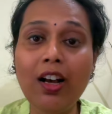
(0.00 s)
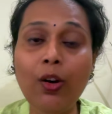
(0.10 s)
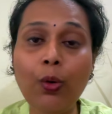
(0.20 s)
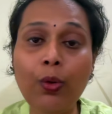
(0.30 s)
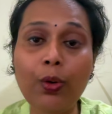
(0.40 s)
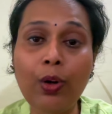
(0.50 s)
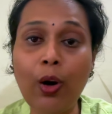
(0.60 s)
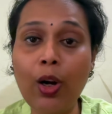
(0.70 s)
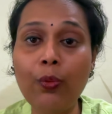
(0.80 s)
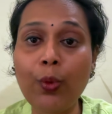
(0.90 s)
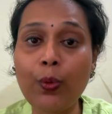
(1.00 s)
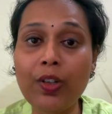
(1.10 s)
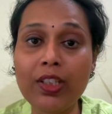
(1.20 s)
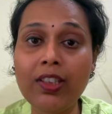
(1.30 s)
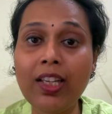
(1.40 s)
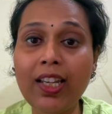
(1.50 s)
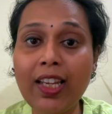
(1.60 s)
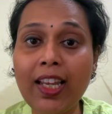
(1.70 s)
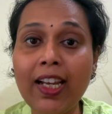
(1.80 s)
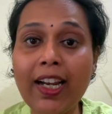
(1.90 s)
a lot of
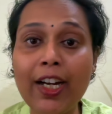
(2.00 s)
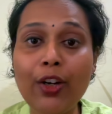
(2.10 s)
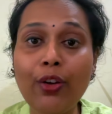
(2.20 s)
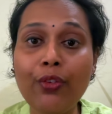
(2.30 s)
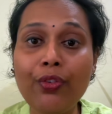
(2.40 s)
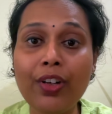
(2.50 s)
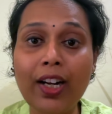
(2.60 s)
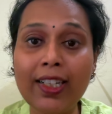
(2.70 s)
overthinking kind of uh,